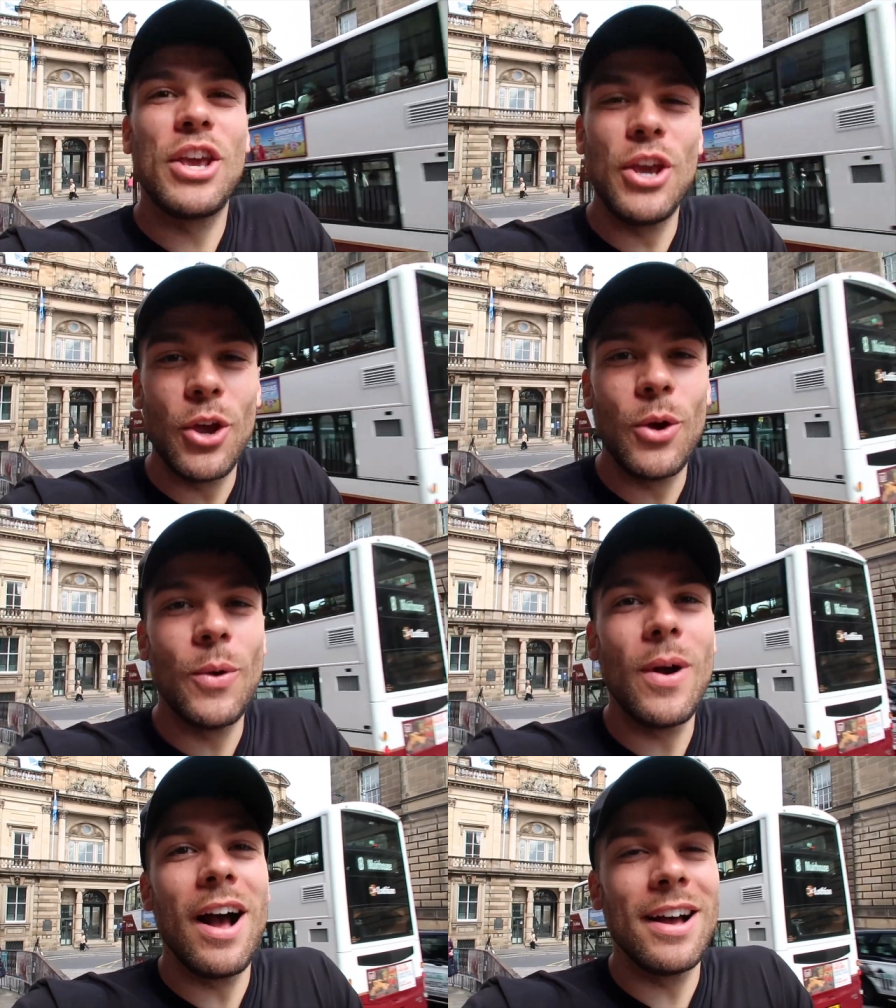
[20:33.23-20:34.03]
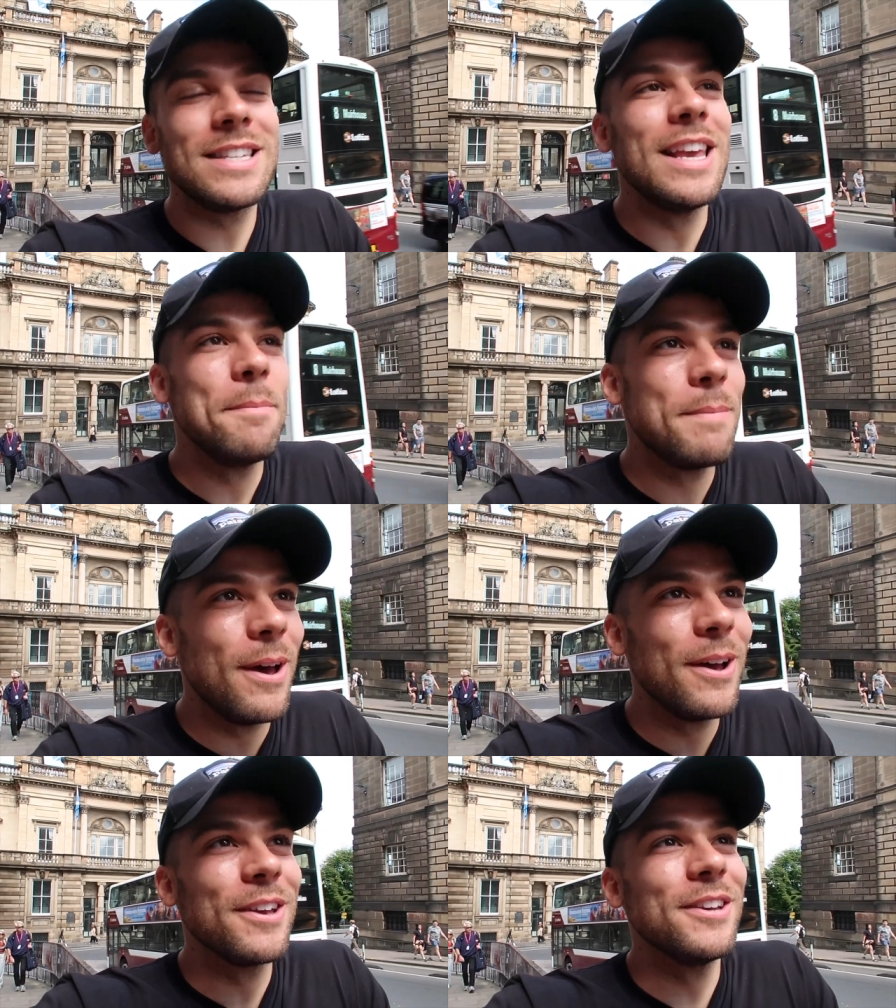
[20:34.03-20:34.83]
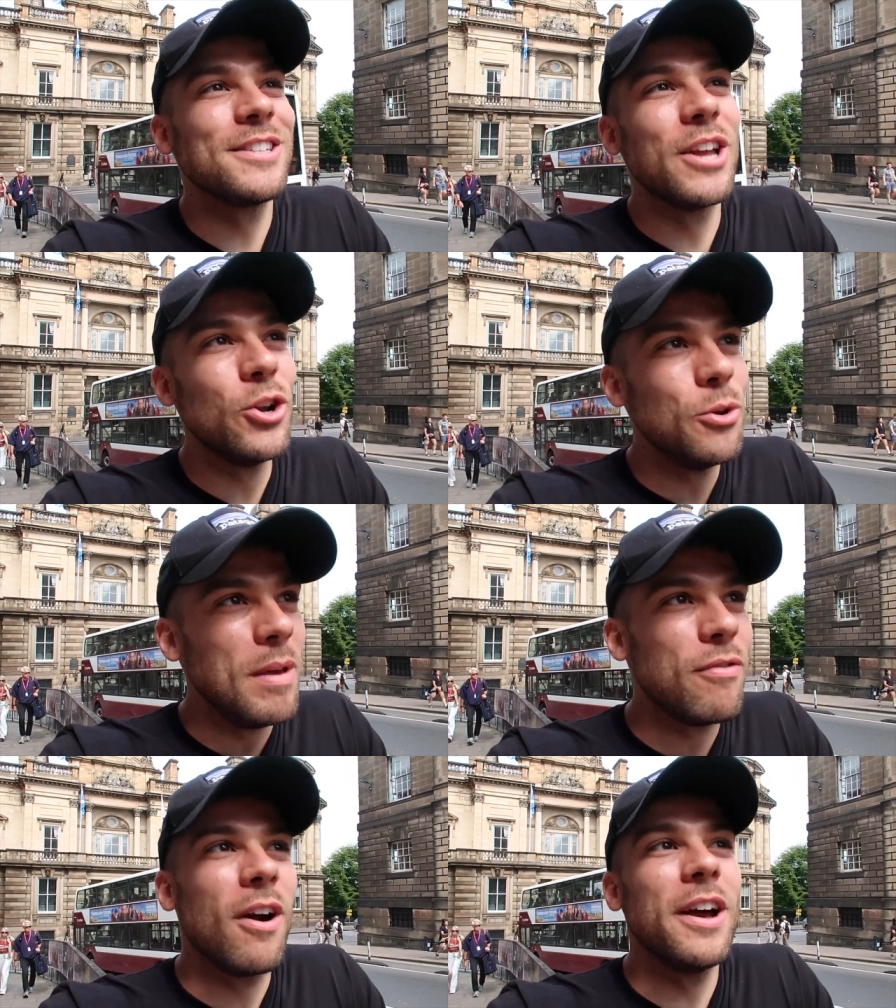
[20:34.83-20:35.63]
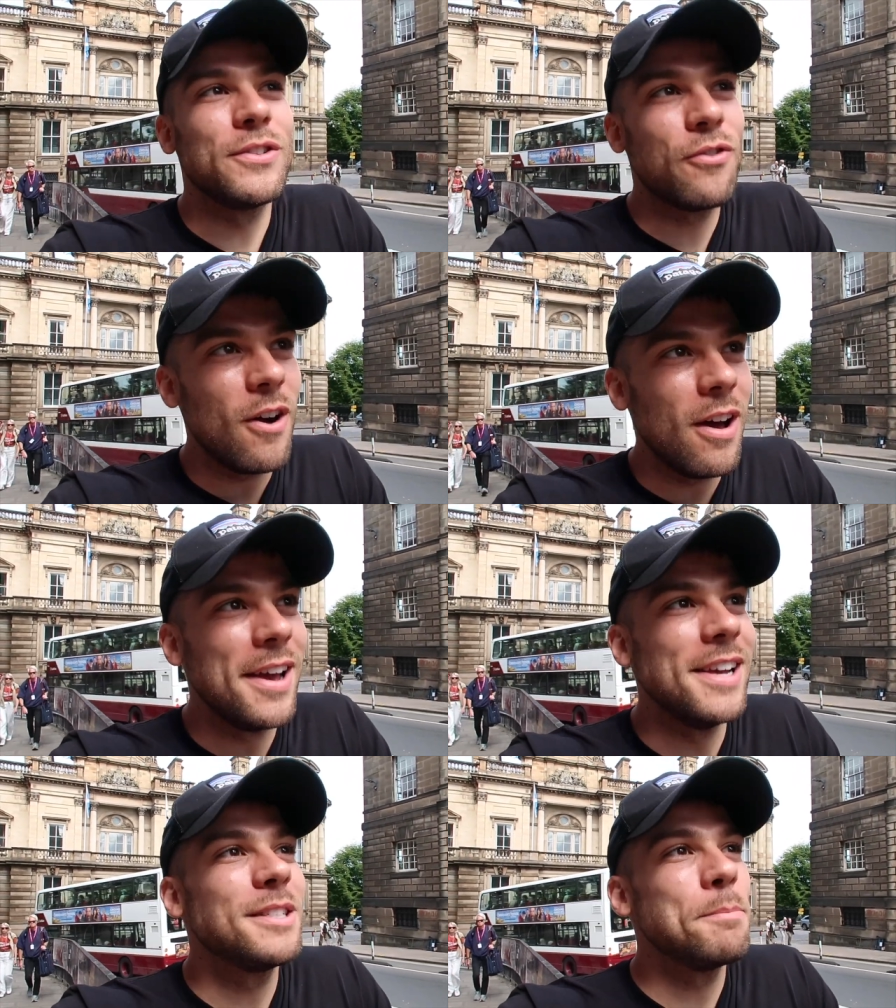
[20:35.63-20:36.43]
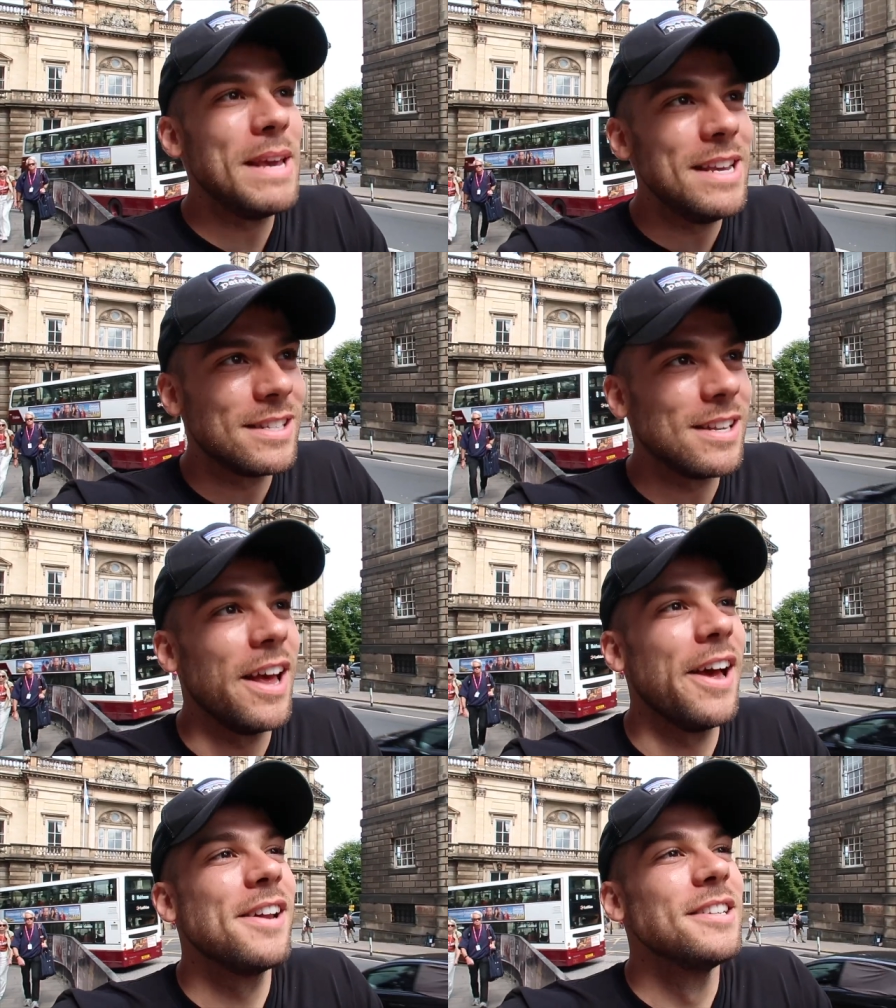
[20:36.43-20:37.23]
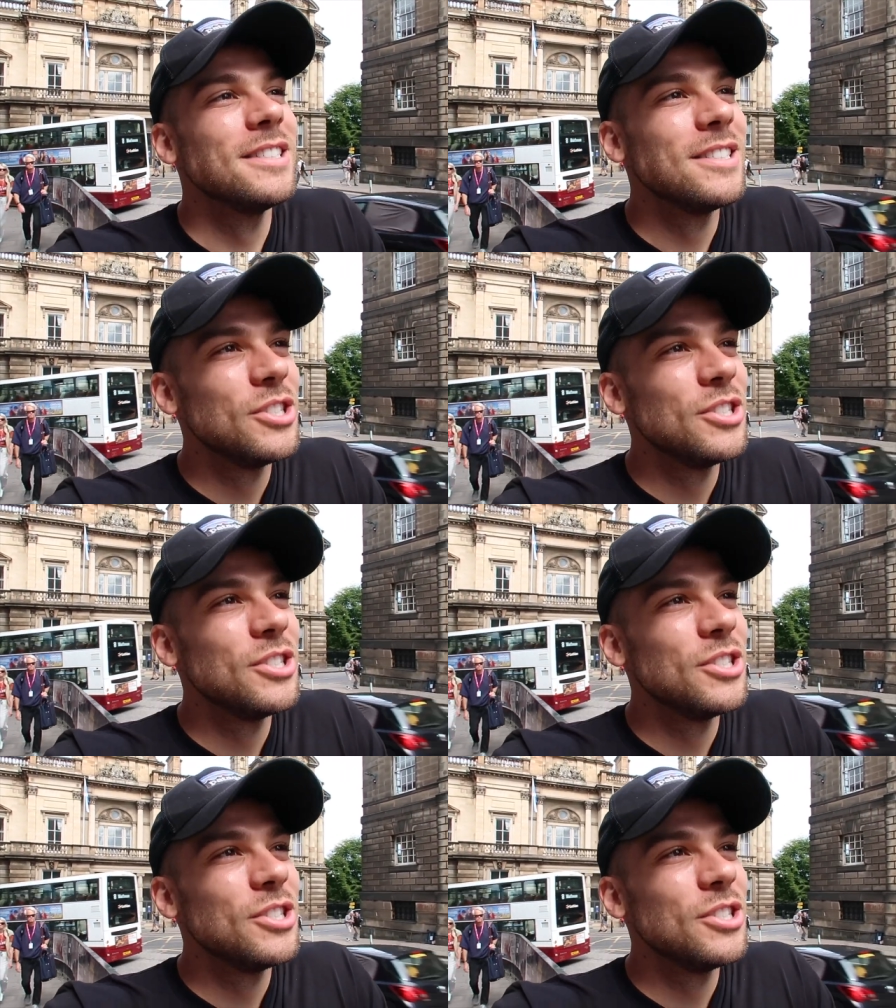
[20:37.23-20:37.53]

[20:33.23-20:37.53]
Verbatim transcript: Cue us eating burgers, halloumi fries, pizza. We did